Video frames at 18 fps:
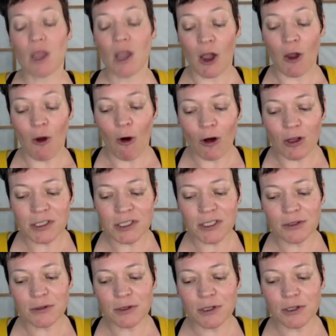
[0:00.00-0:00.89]
i
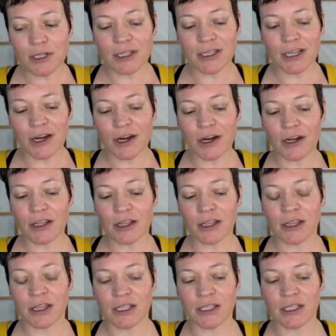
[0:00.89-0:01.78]
also heard in there
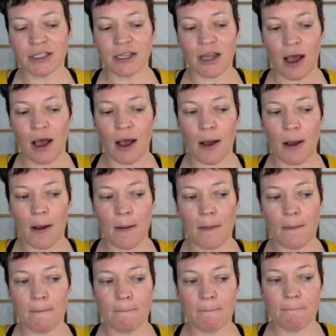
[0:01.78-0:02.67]
this
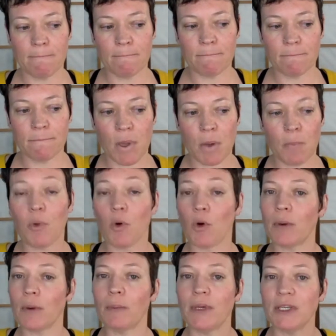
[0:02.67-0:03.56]
um,
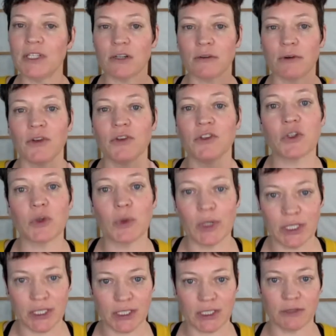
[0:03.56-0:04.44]
important piece around
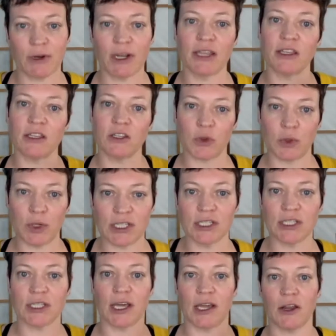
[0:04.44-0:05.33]
choice, right? The
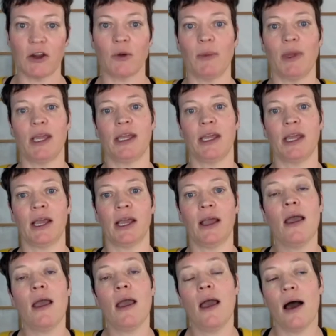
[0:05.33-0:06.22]
choices that you're
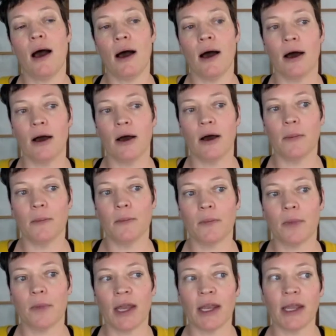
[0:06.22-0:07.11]
making.
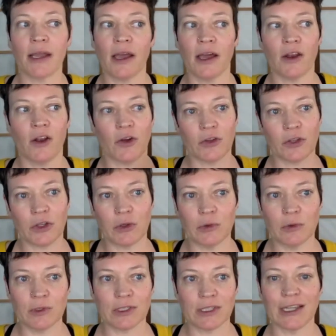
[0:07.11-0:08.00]
Um, and again, I'll
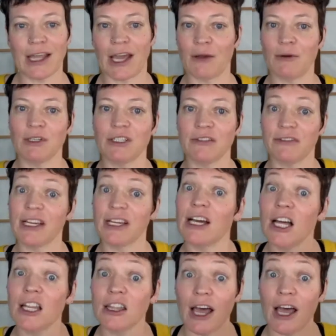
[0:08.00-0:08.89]
use the language of
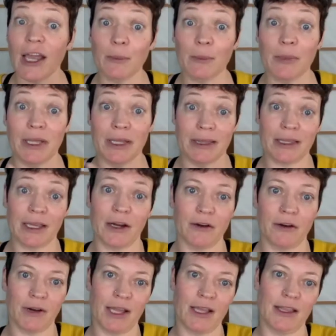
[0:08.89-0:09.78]
like alignment
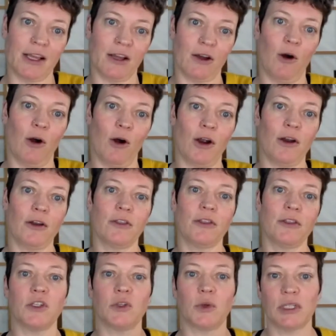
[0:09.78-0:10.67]
there, right? Like, are
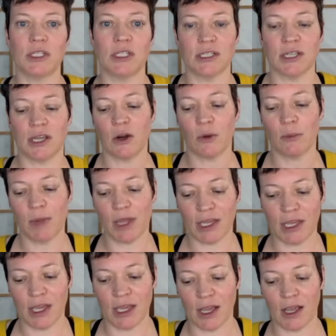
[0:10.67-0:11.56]
the choices that you're
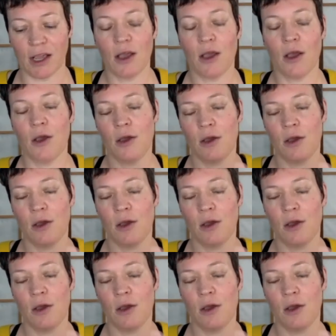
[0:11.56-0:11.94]
making